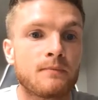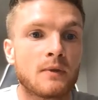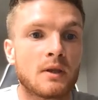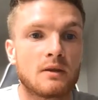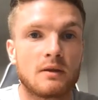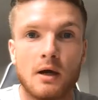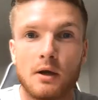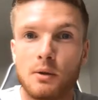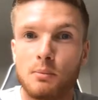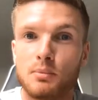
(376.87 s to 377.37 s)

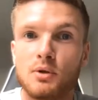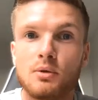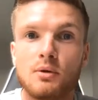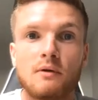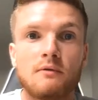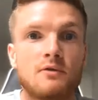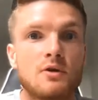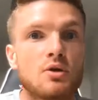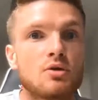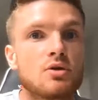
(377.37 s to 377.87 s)
Now the beauty
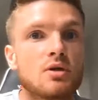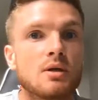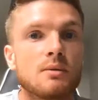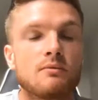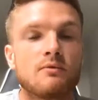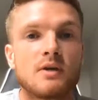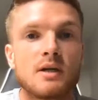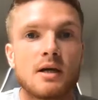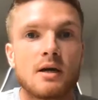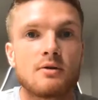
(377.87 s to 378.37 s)
of YouTube
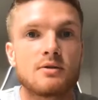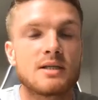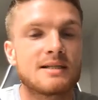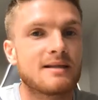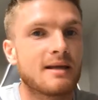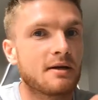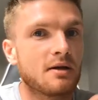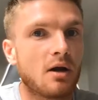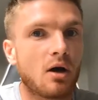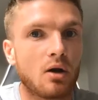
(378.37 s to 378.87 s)
videos is
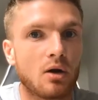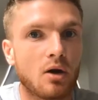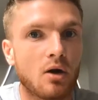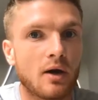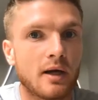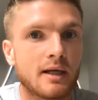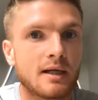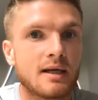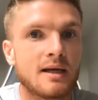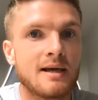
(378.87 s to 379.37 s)
they're not
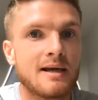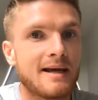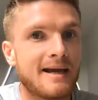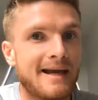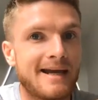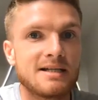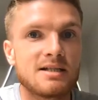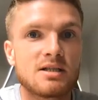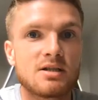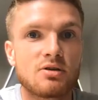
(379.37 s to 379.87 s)
like
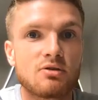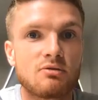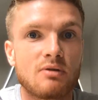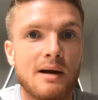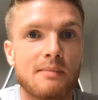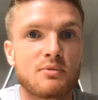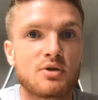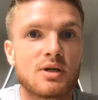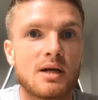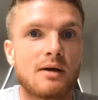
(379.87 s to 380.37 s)

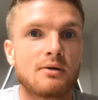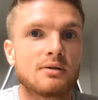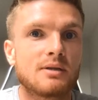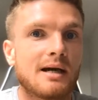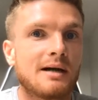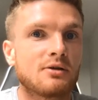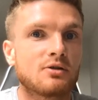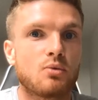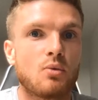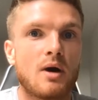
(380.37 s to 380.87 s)
Instagram
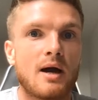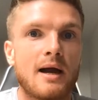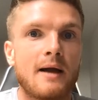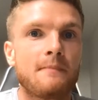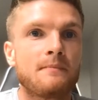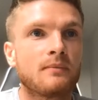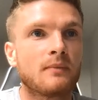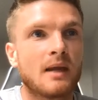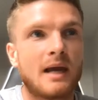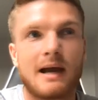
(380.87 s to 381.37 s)
shoutouts where
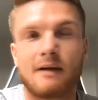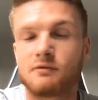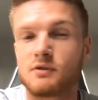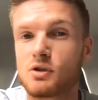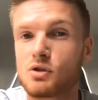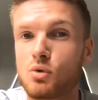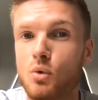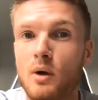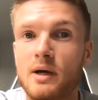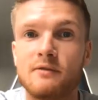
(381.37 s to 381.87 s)
after
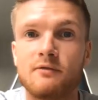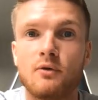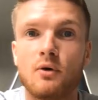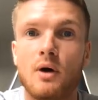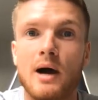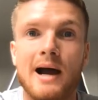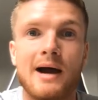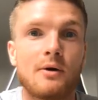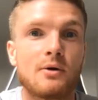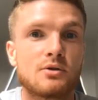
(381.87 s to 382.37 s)

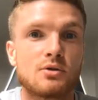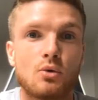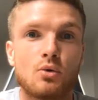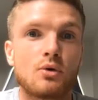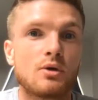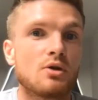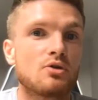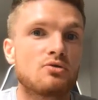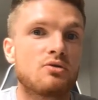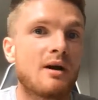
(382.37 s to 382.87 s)
24 hours all
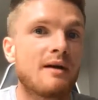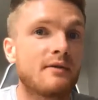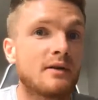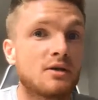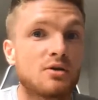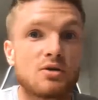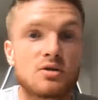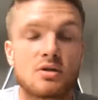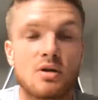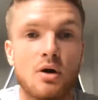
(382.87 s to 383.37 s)
your traffic
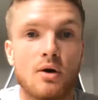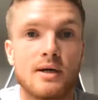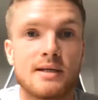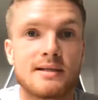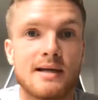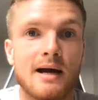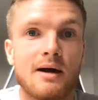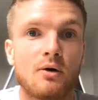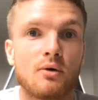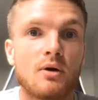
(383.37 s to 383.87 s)
just dies
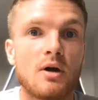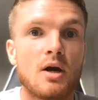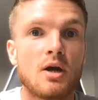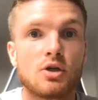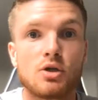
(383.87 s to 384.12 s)
out.